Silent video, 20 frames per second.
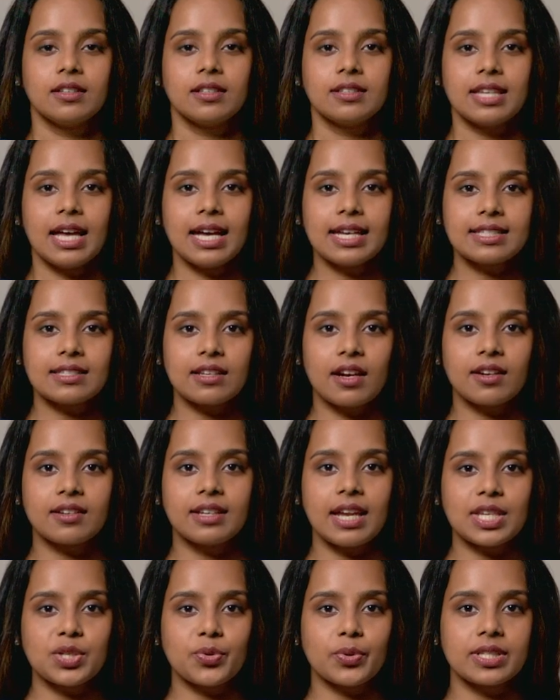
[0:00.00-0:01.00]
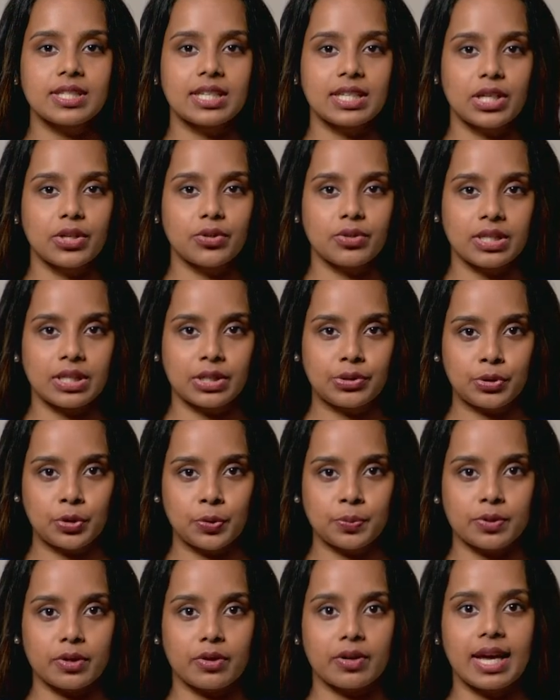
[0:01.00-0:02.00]
Next are network security
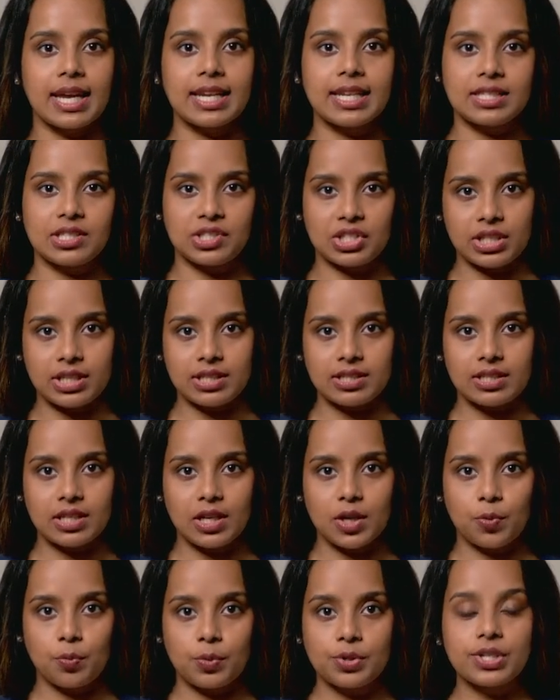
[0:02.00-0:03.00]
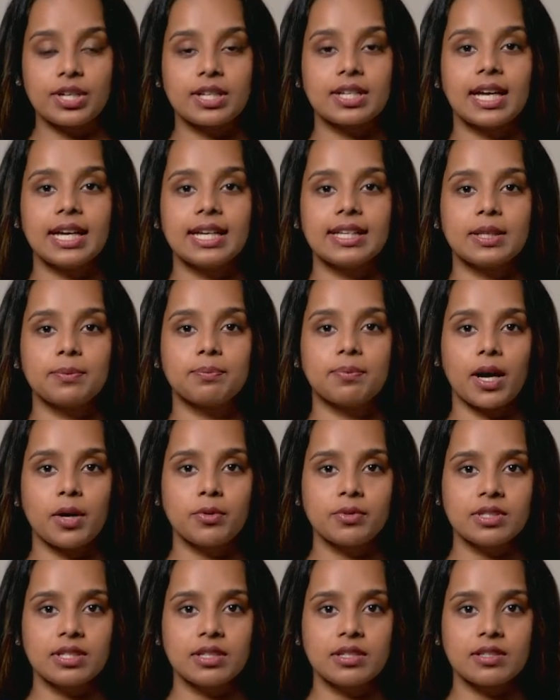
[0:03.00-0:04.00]
groups or NSGs, which are like the
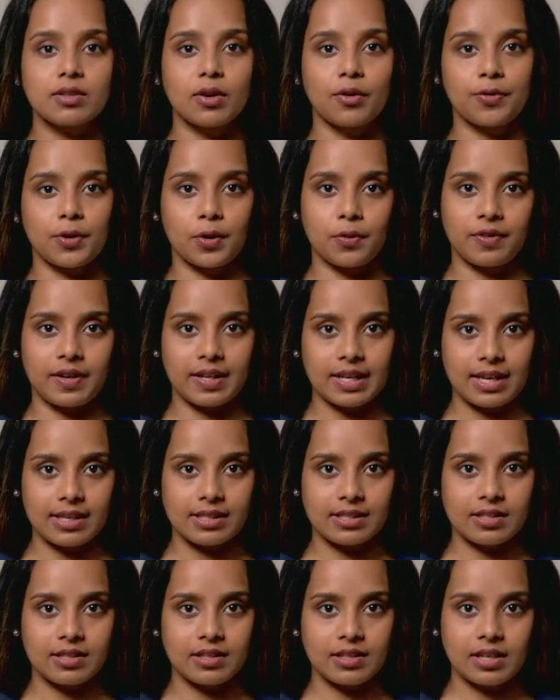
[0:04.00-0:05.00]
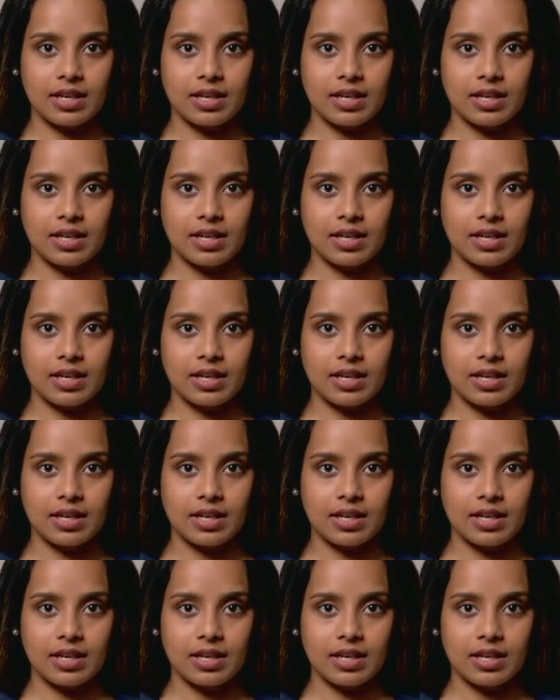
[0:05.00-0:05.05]
bouncers of your VNet.